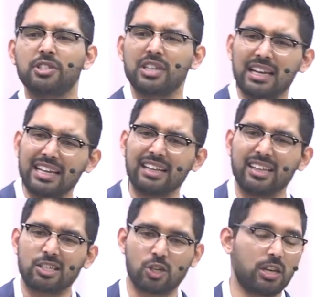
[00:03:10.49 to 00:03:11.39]
studying
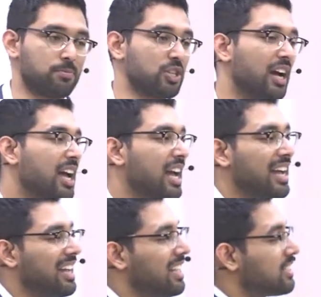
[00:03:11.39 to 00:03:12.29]
the scripture
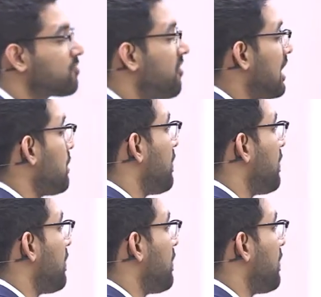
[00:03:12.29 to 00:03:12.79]
is very